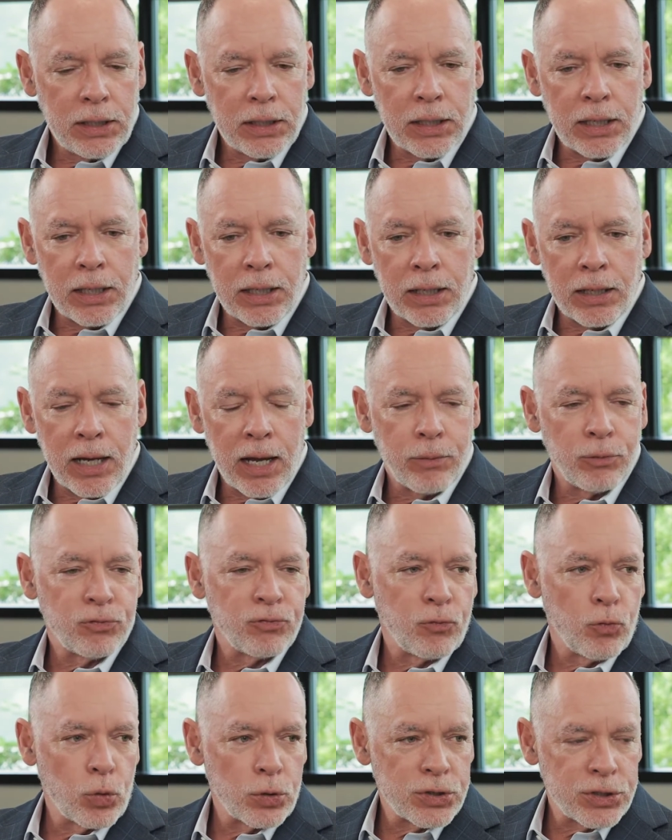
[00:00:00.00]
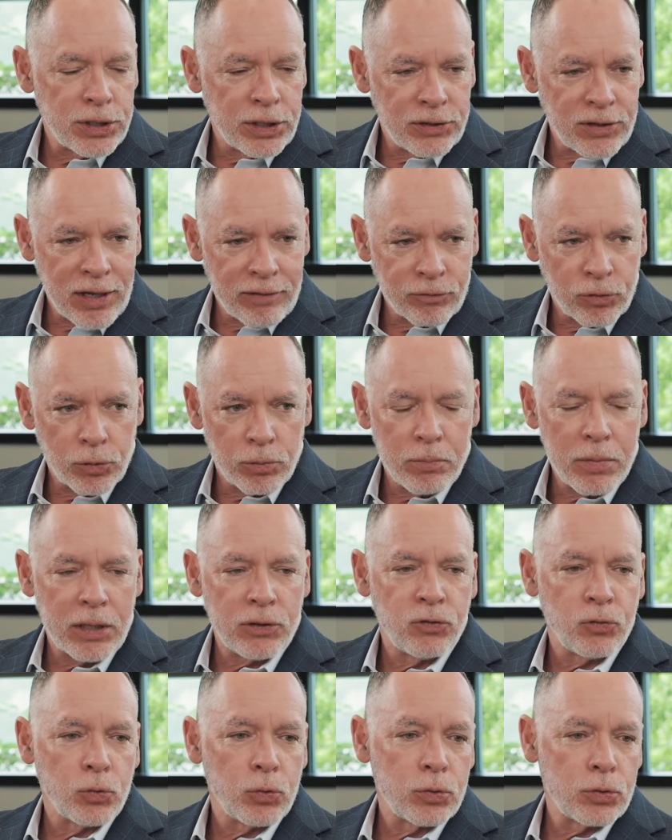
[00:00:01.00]
I was fortunate to have good
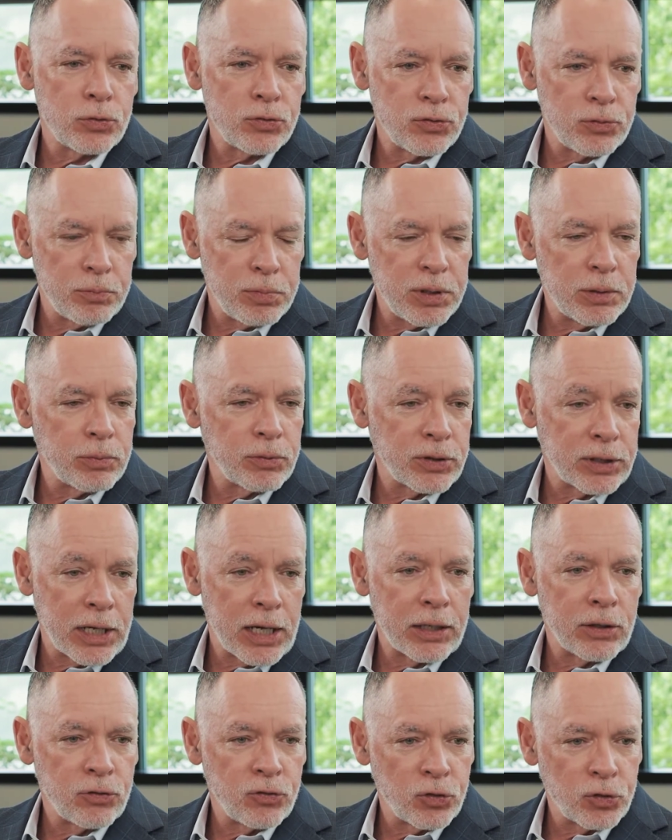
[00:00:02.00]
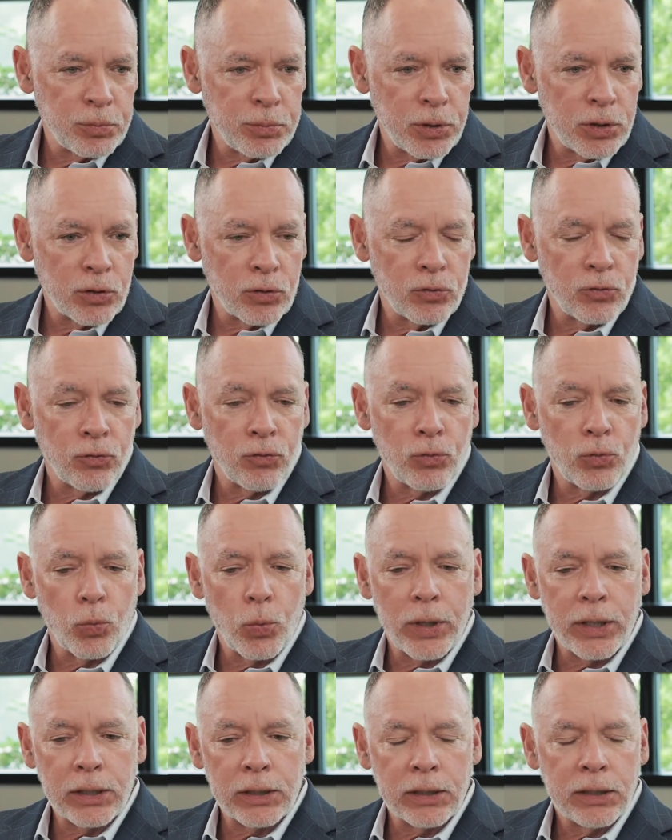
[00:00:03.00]
mentors and people that kind of took me under their
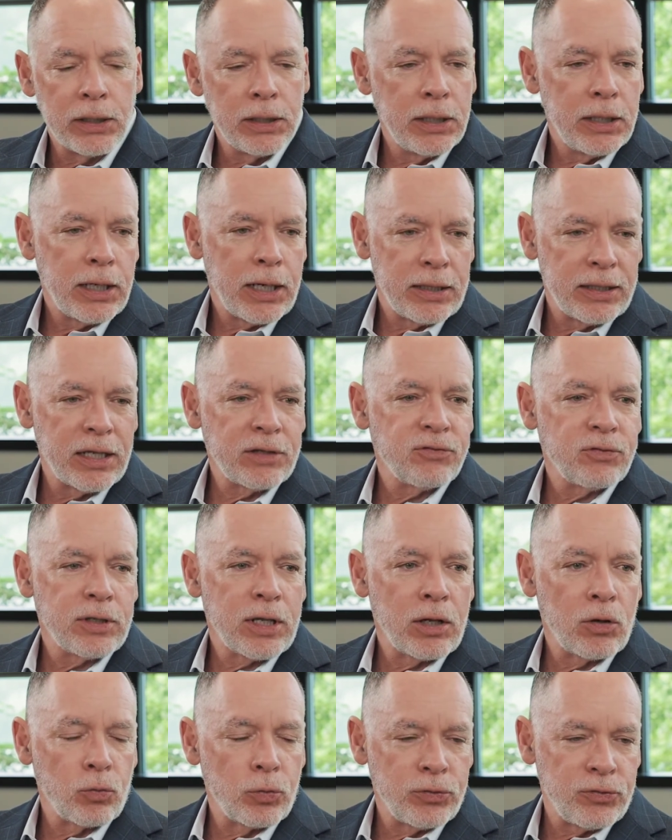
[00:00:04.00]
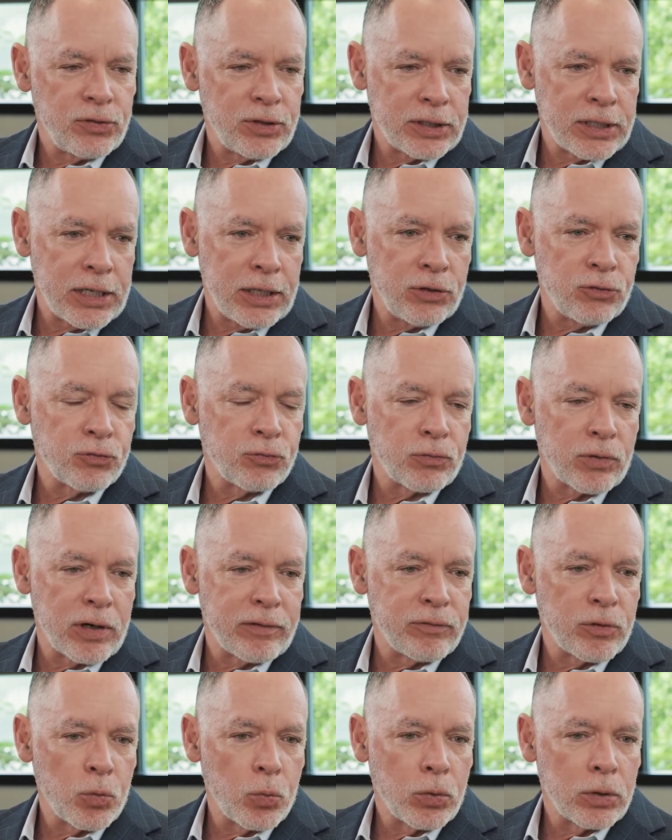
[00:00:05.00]
wing, and that's not always the case for
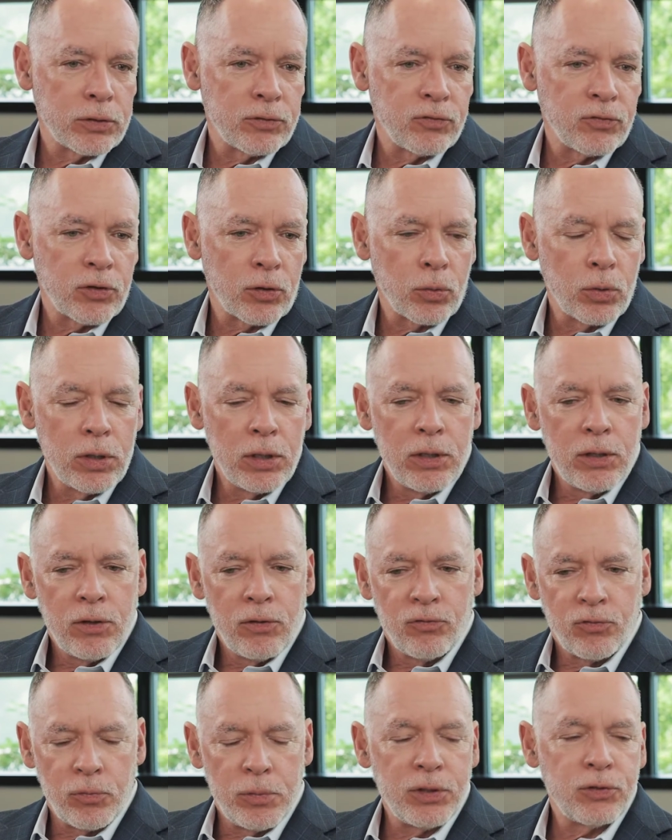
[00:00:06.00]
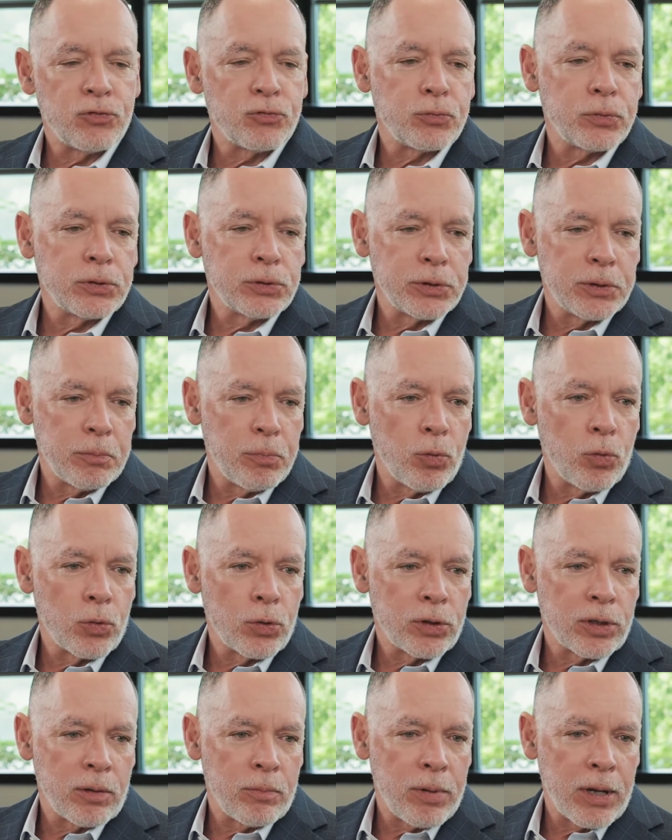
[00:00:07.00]
everyone. So for me, it's really
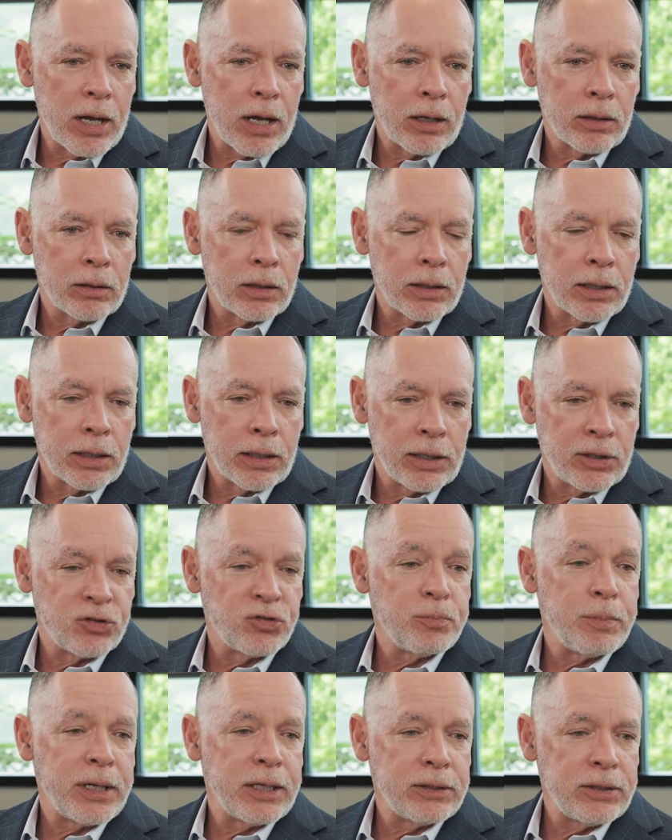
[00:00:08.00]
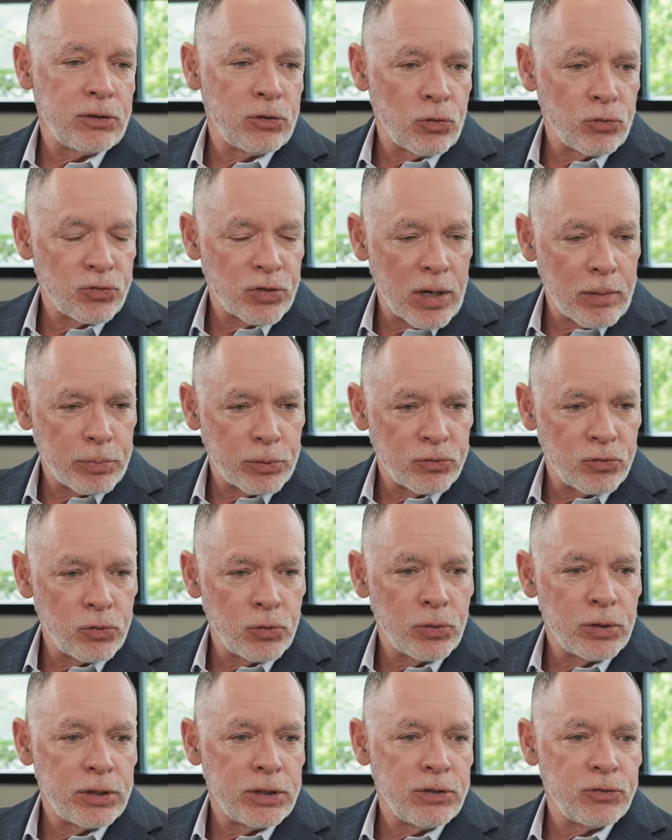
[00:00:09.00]
important about expanding those
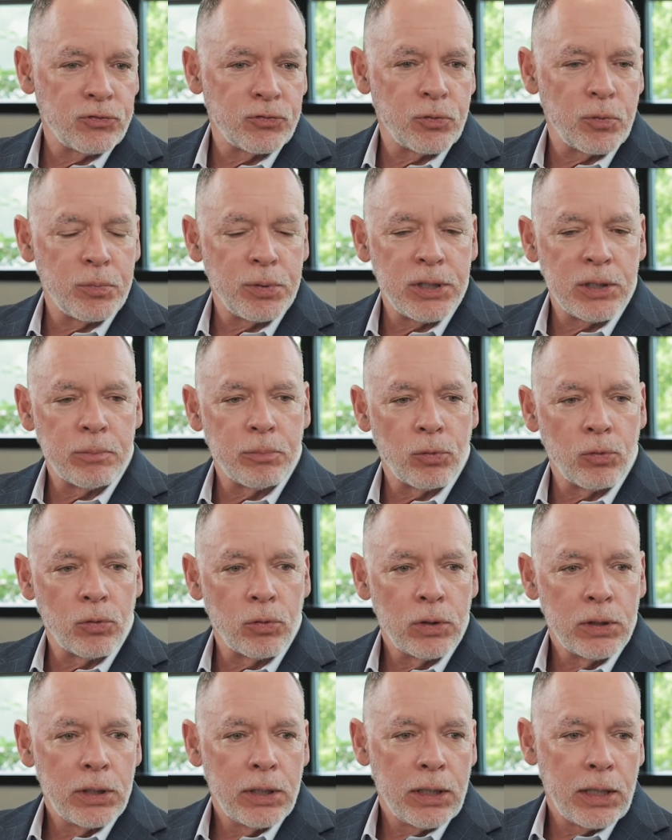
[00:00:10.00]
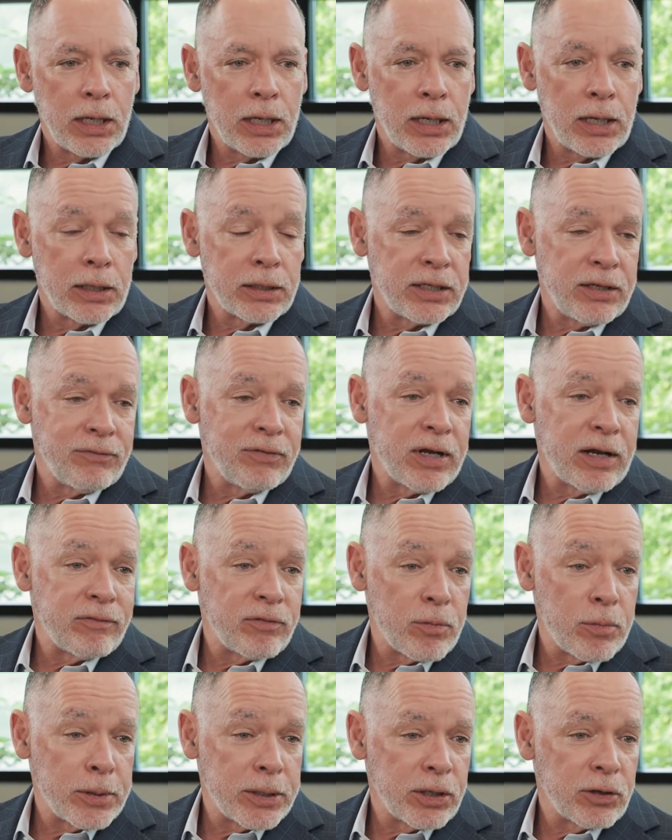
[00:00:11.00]
opportunities for people, giving
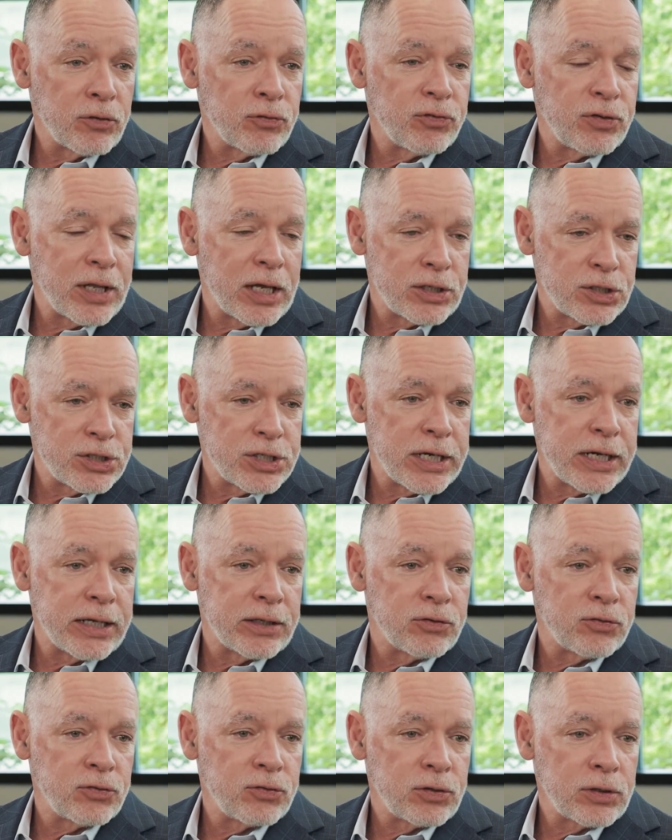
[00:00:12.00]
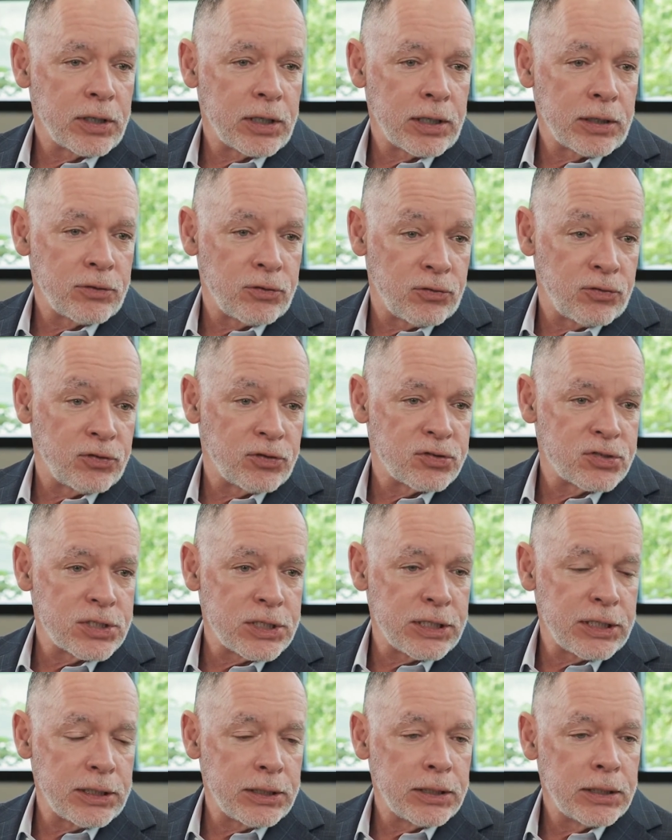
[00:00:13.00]
everybody else that chance to
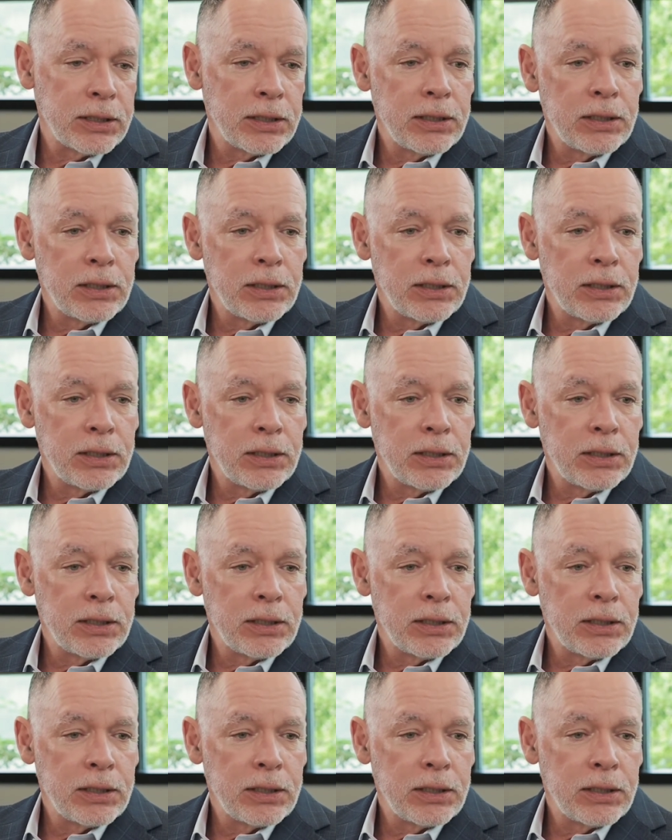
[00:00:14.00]
succeed.